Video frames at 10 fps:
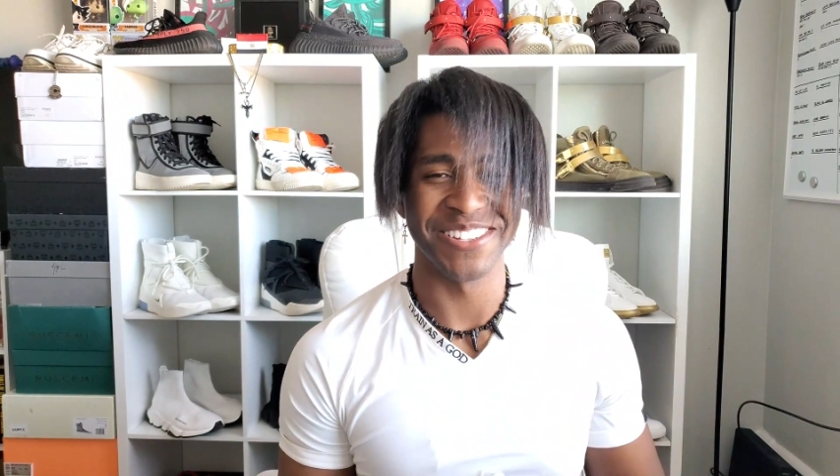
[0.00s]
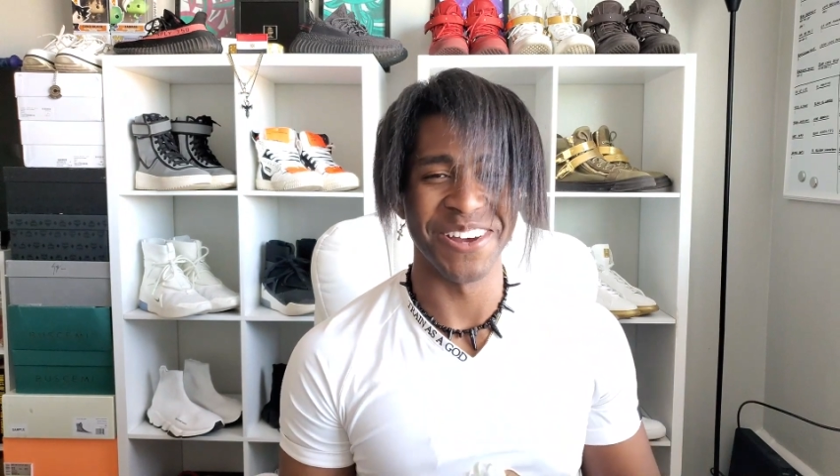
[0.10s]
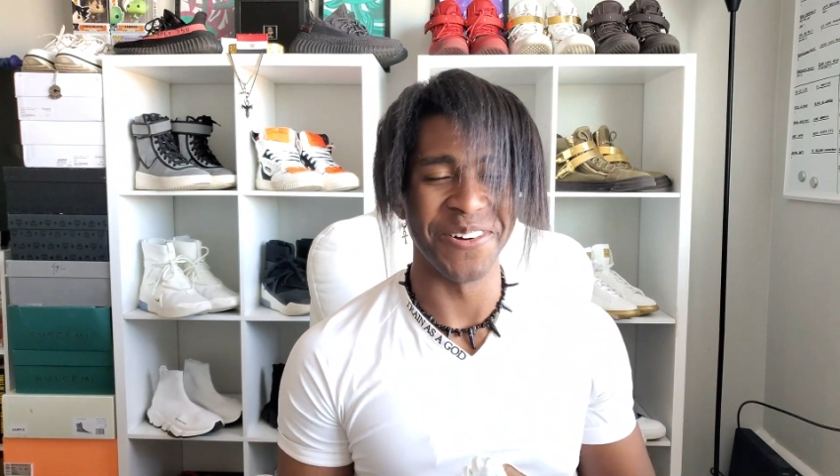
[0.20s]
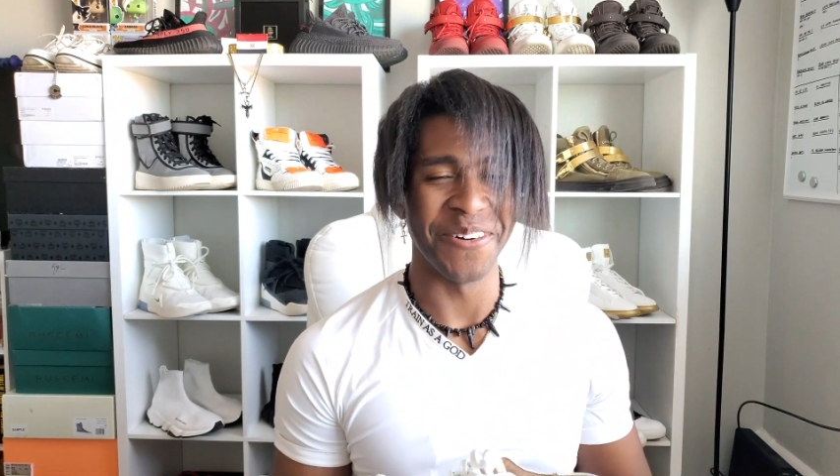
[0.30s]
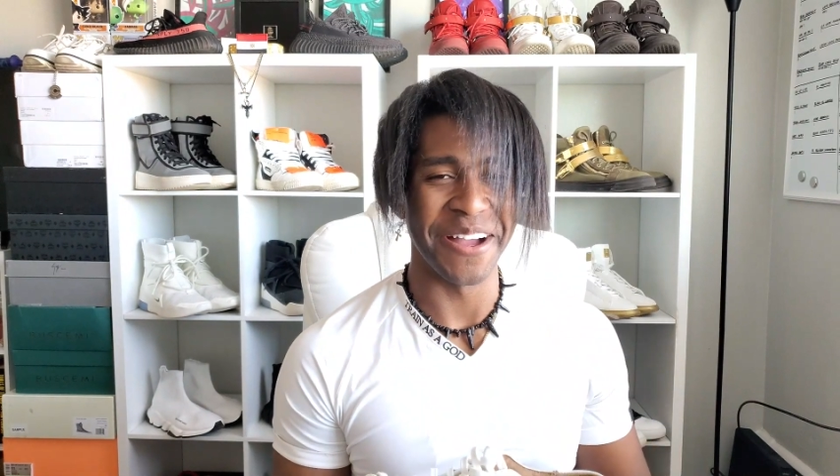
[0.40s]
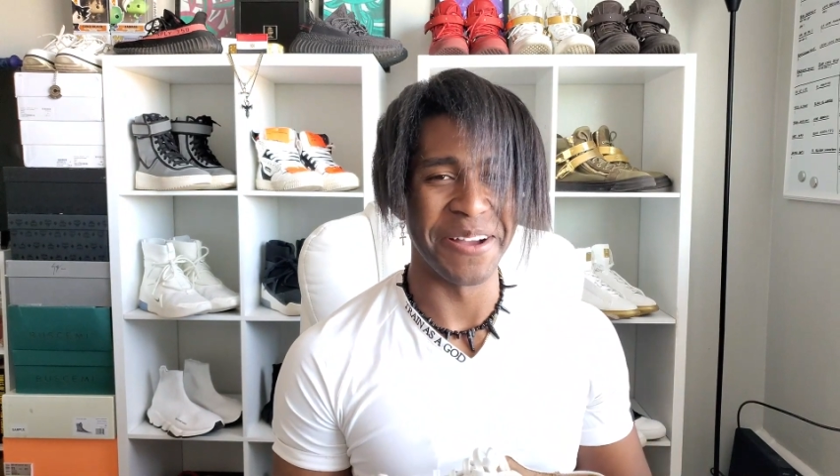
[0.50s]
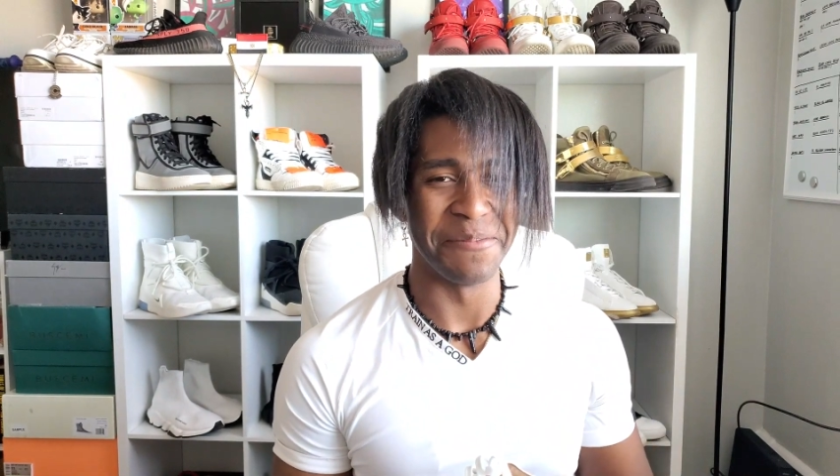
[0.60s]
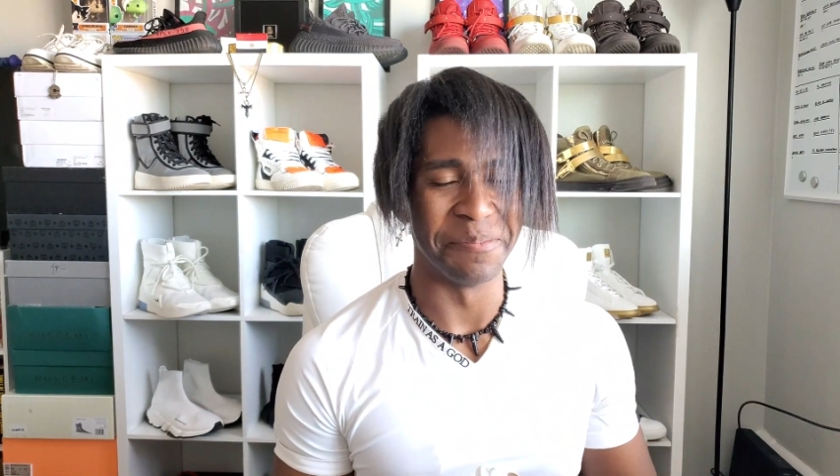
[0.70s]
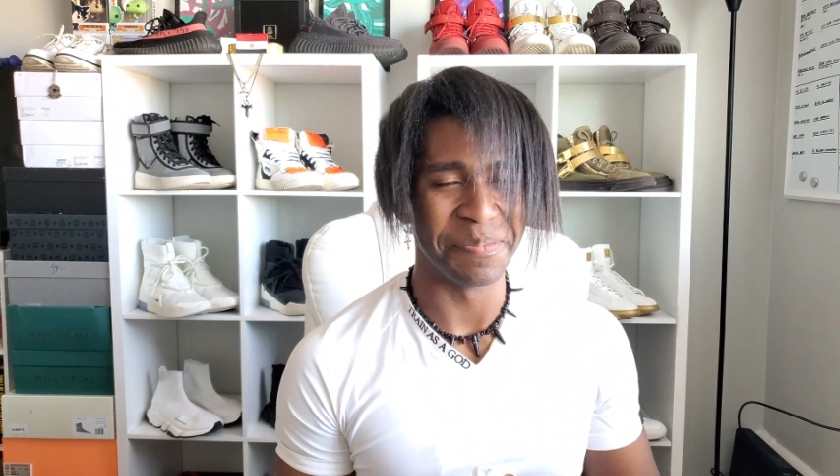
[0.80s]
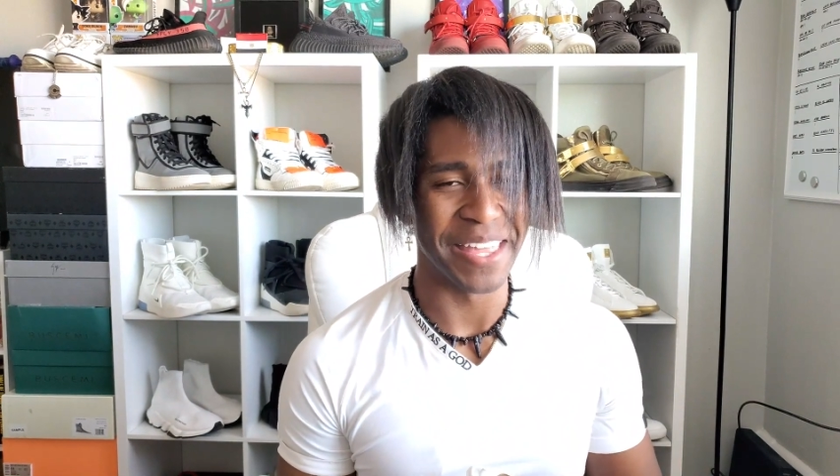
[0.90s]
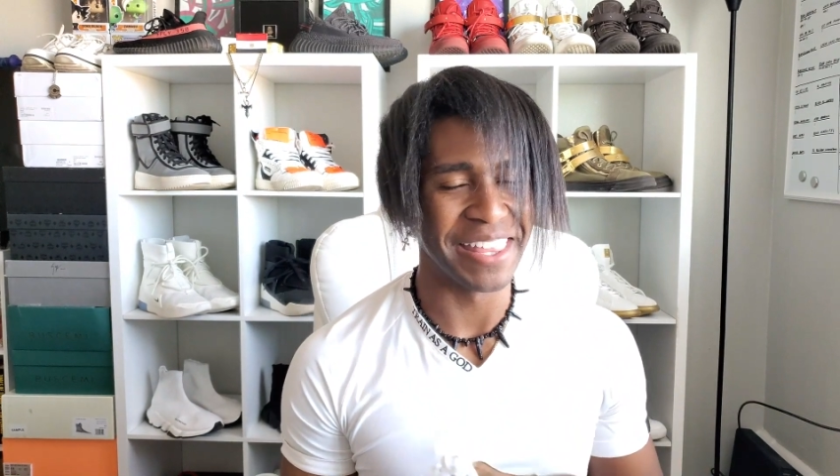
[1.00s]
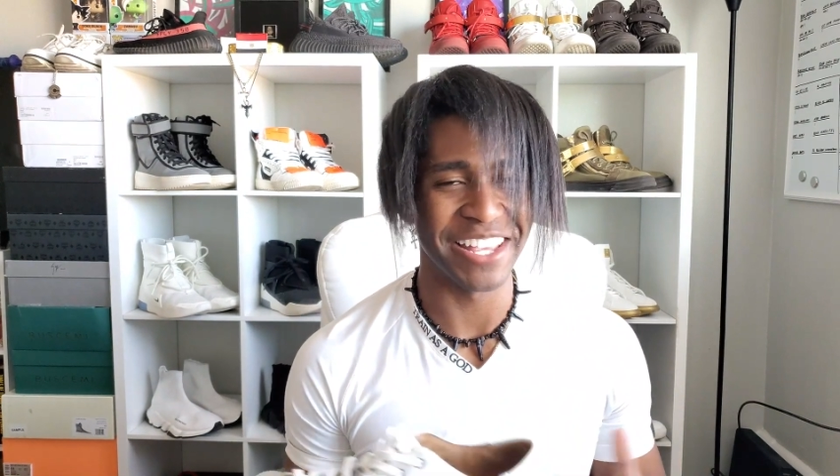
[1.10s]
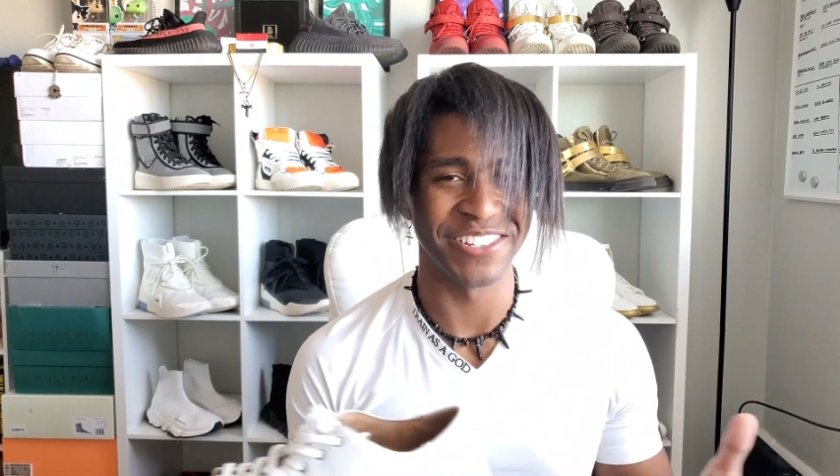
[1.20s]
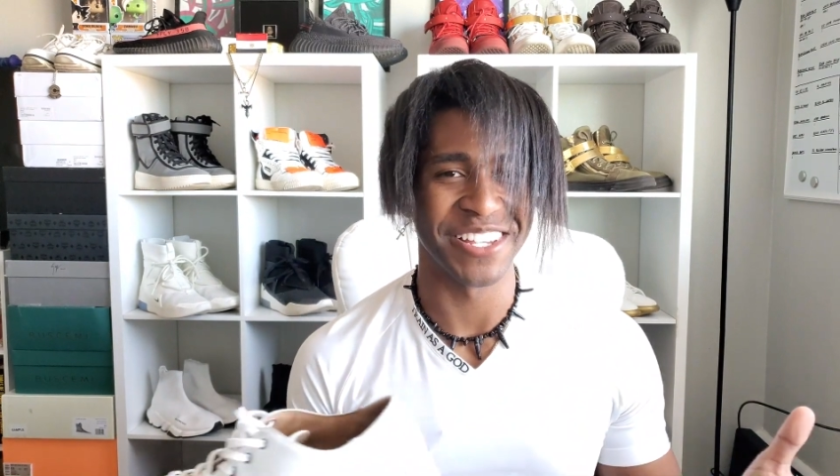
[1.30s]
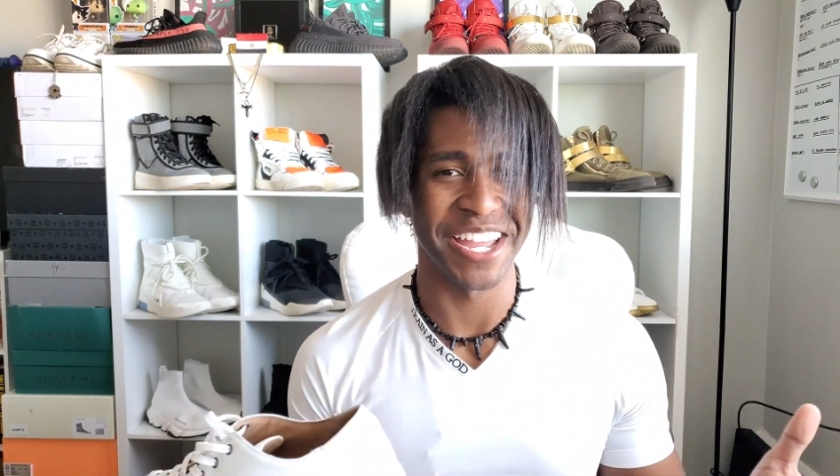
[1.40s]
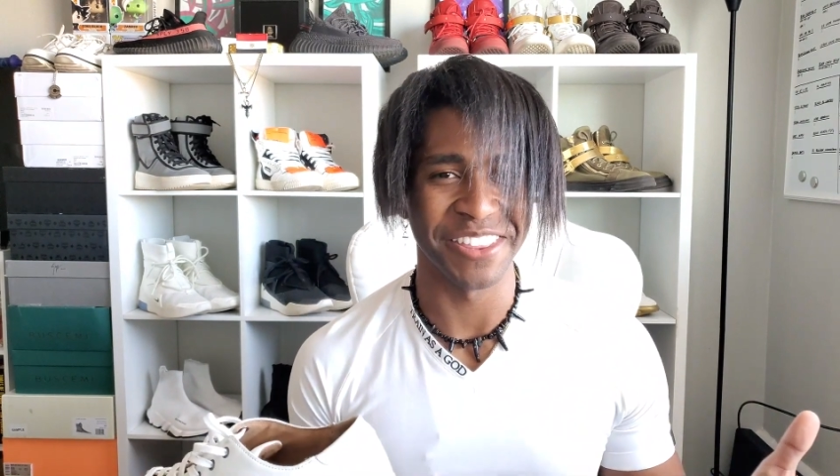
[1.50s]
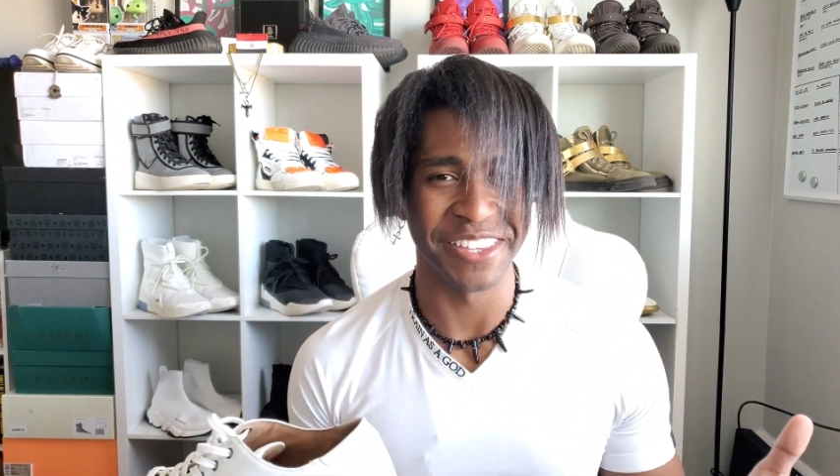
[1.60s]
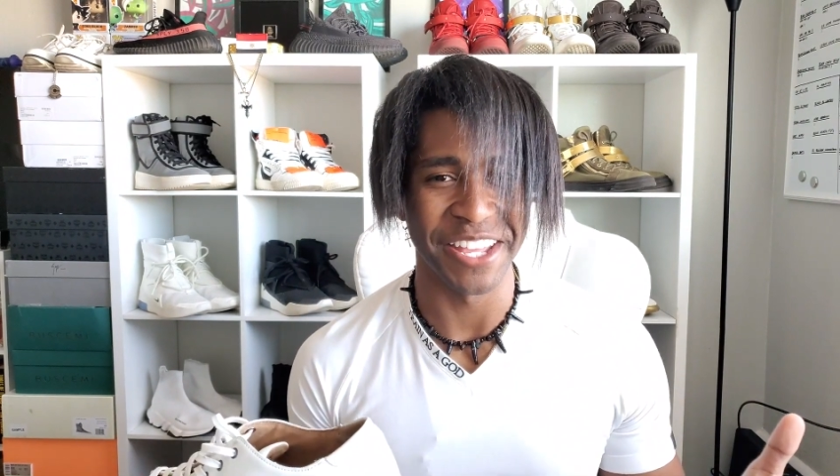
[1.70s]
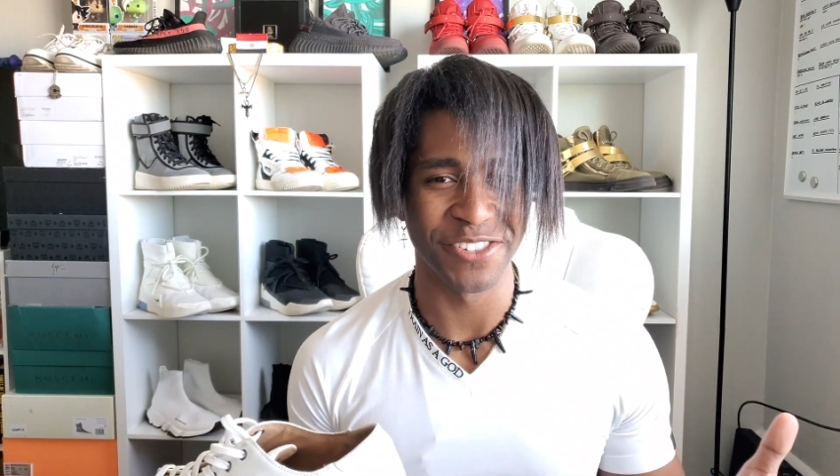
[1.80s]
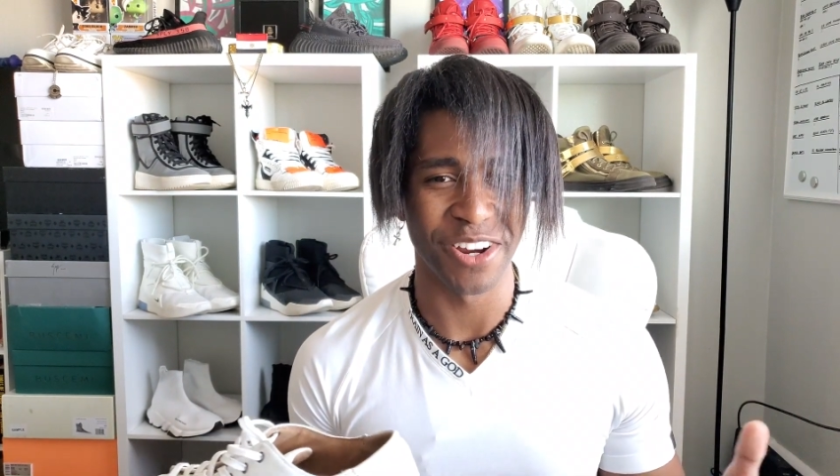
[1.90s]
So, and that's just kind of
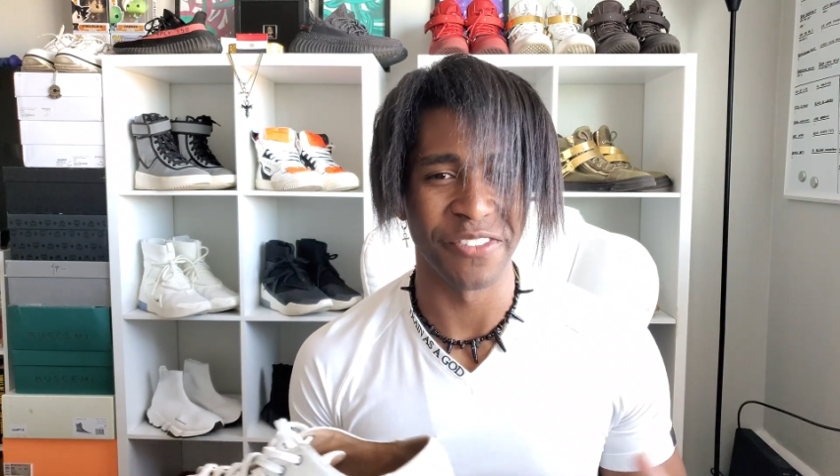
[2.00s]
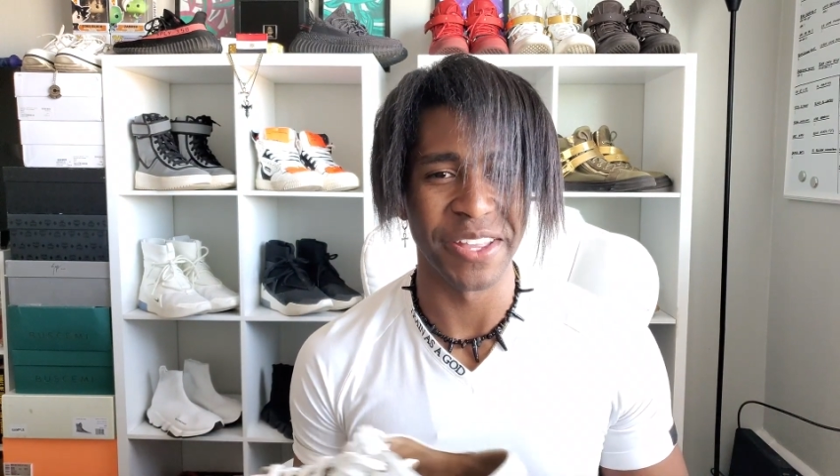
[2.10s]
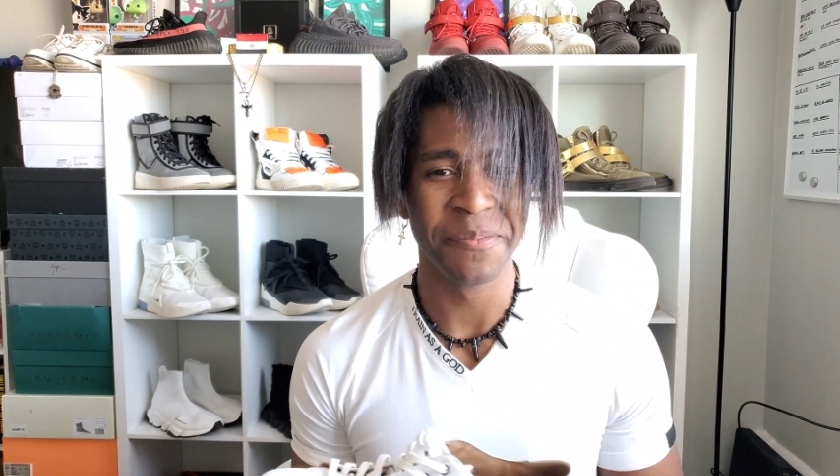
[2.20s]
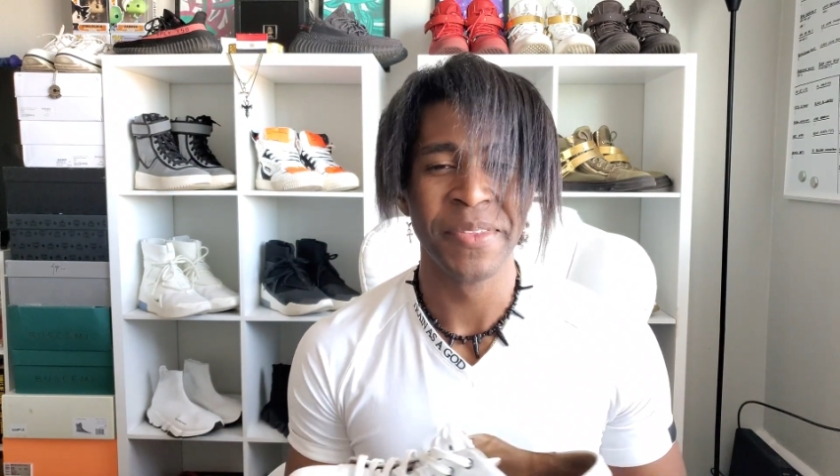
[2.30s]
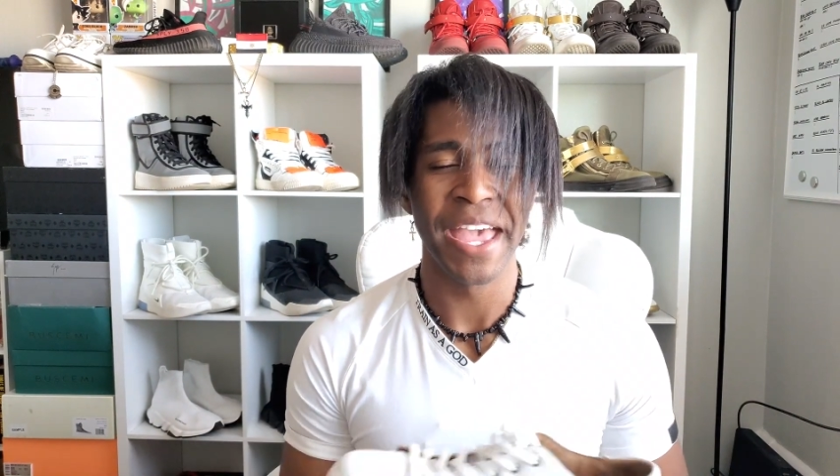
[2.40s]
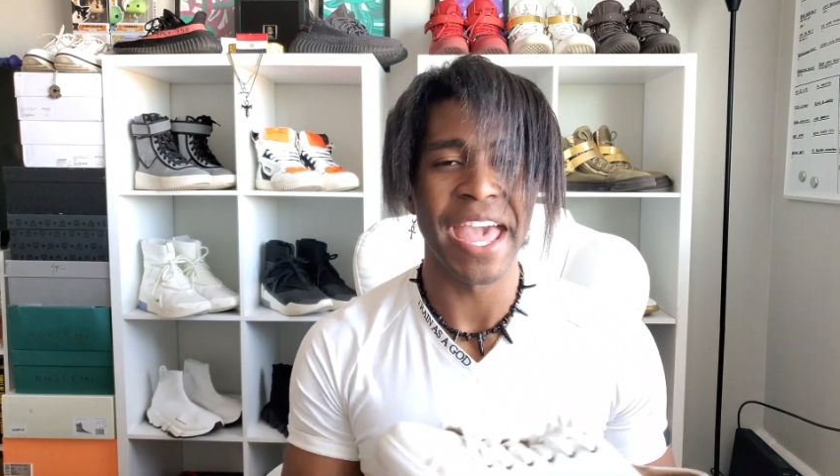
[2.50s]
the nature of it.